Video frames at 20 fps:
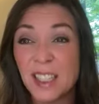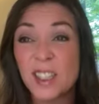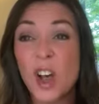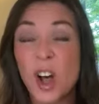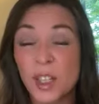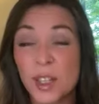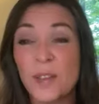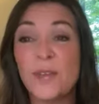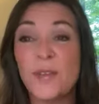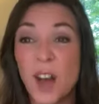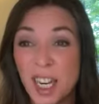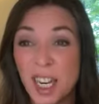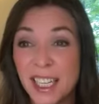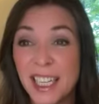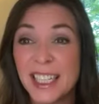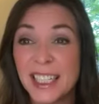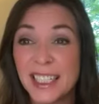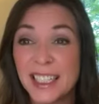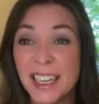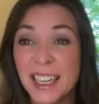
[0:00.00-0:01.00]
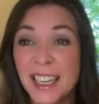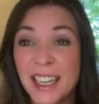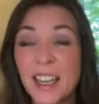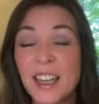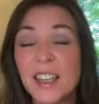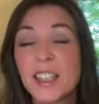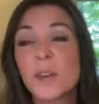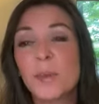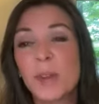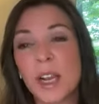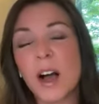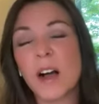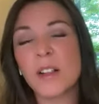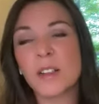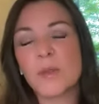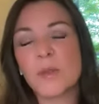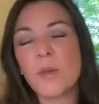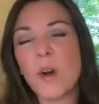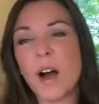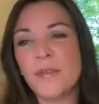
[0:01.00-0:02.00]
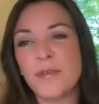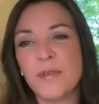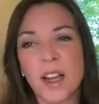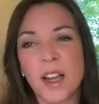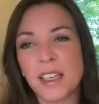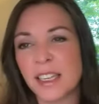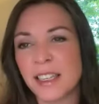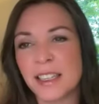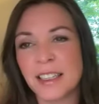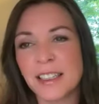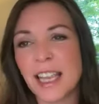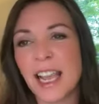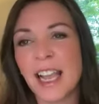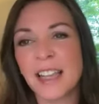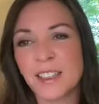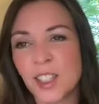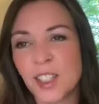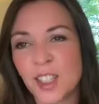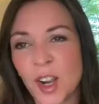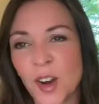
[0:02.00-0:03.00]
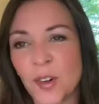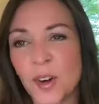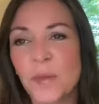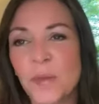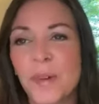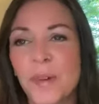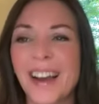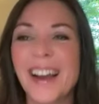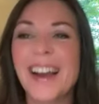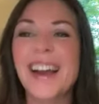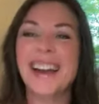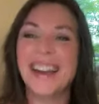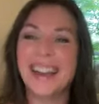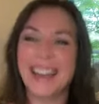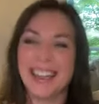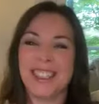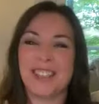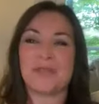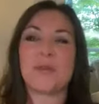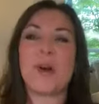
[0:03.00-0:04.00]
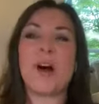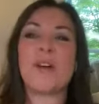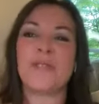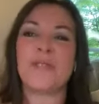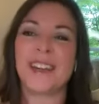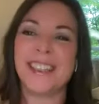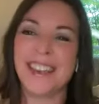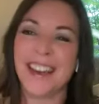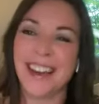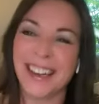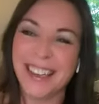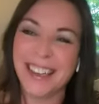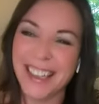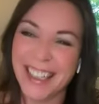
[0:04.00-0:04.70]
It's called a Funyun. So we call it raw Funyuns as a joke, but it's raw Funya.